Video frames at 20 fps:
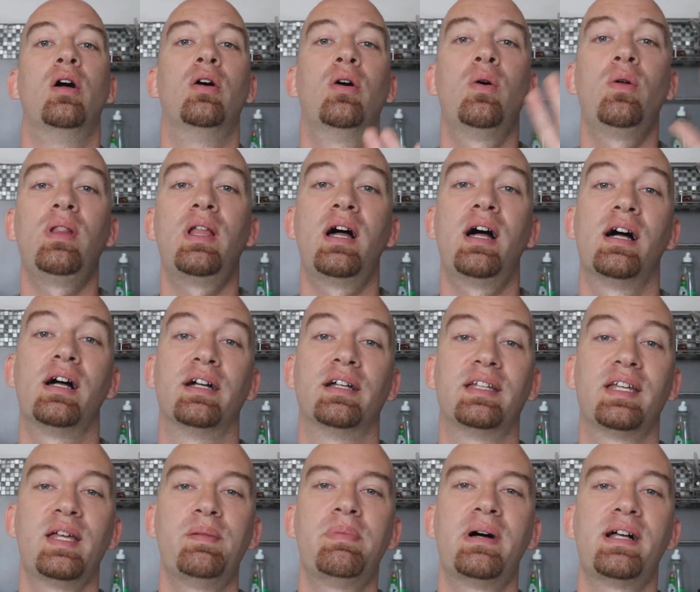Hola,
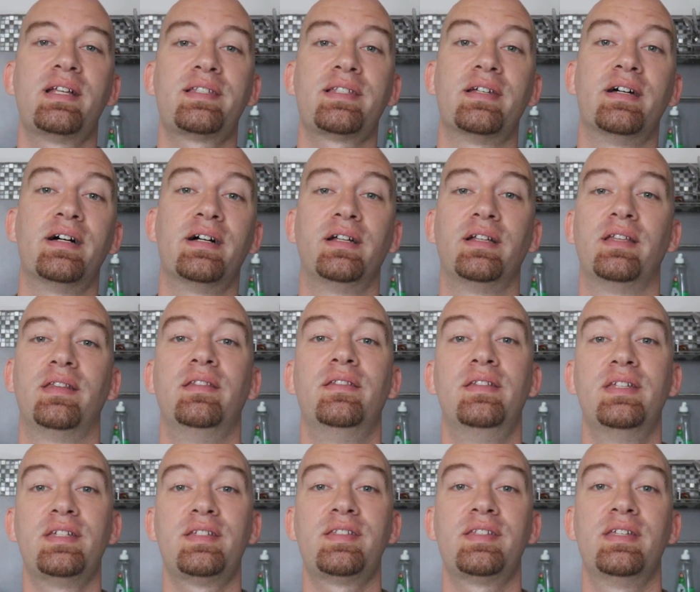¿qué pasa?
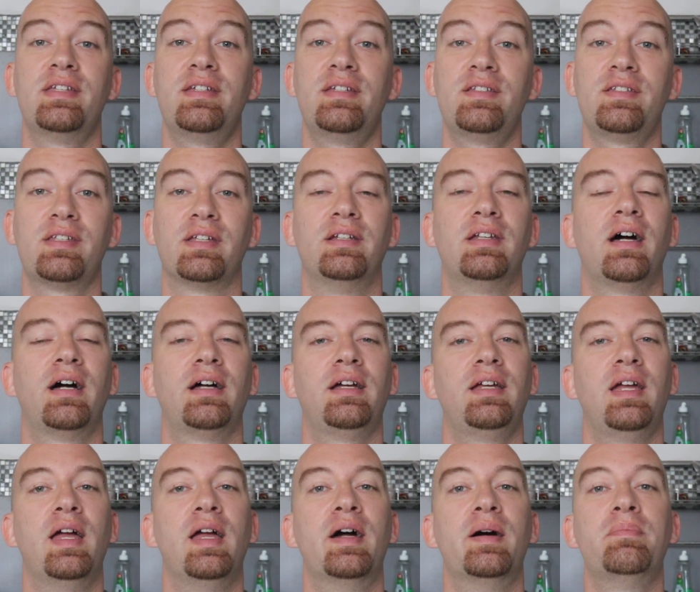This is and I
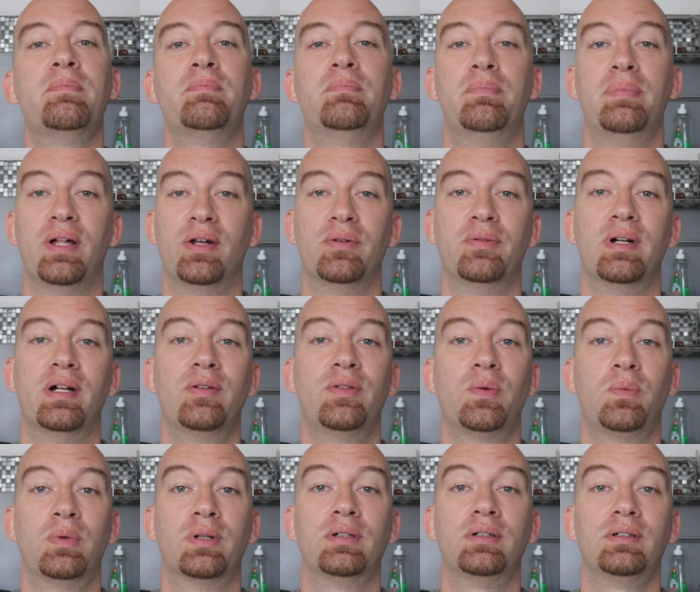am Been Around
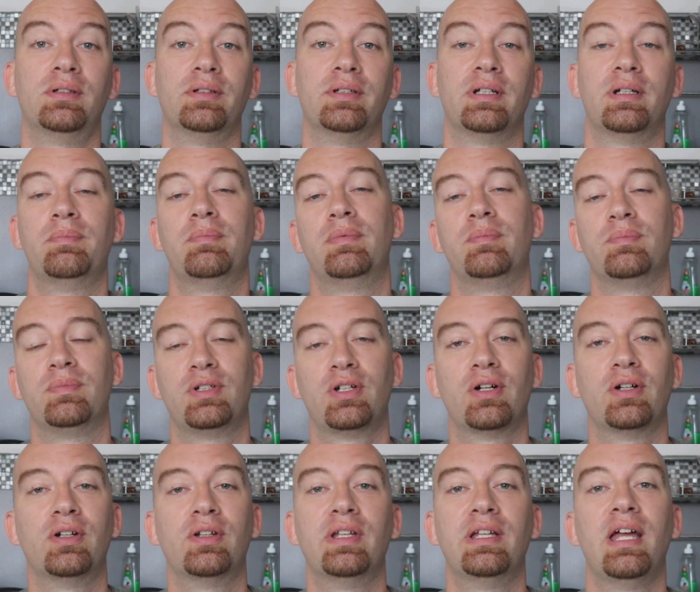the World,
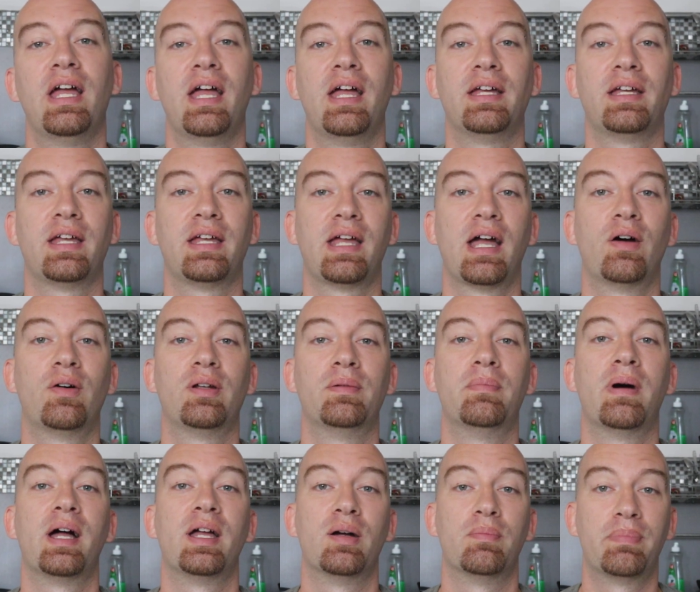currently hanging out in
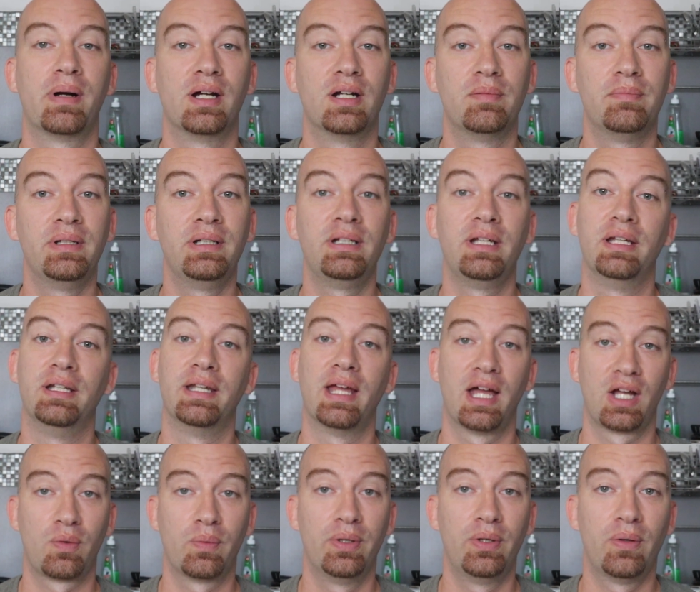my apartment in
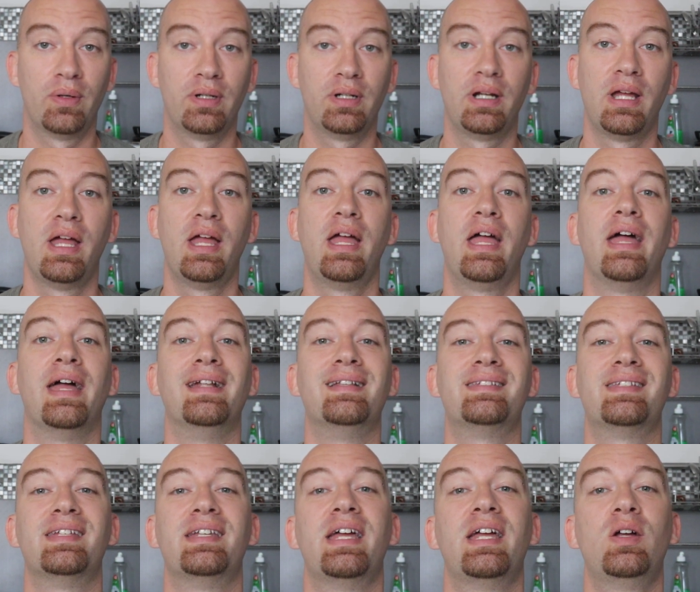Ecuador, and
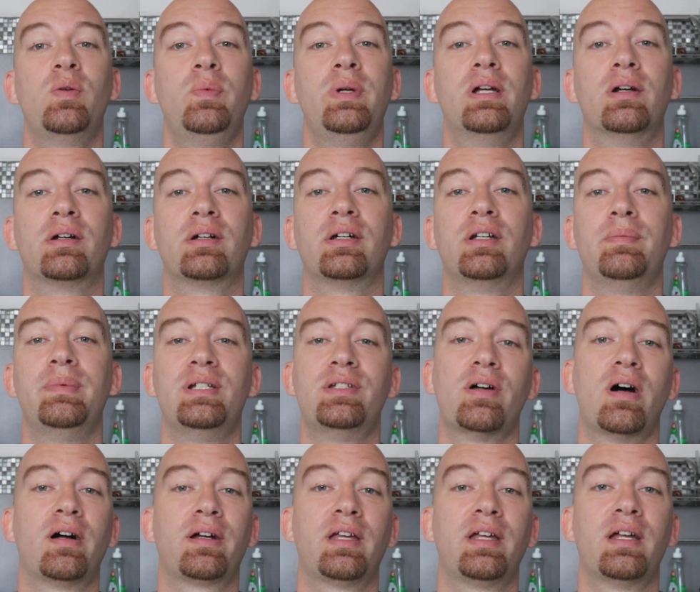today we are going to be
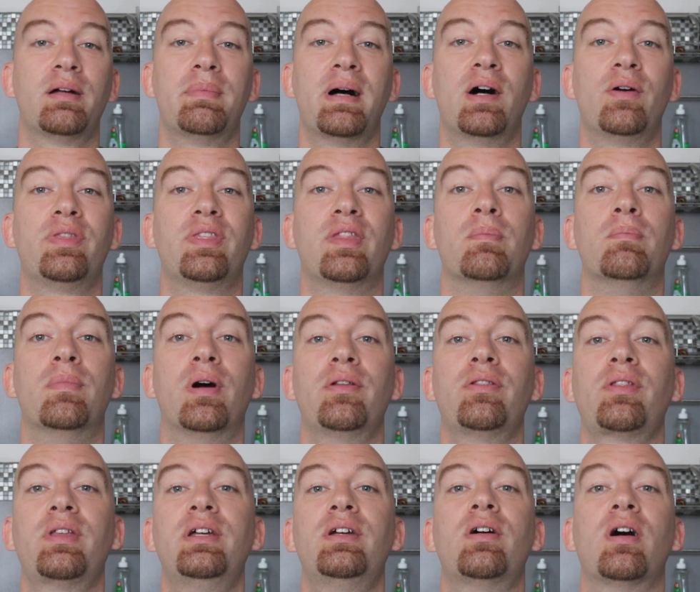talking about the
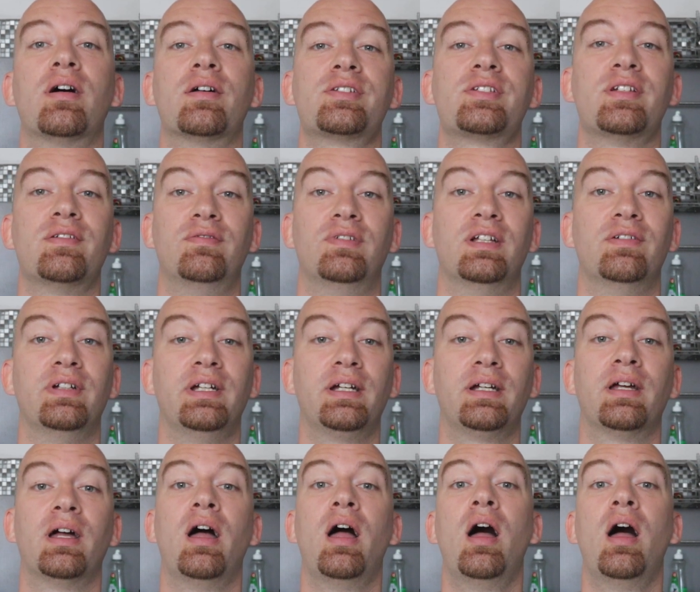monthly cost of living.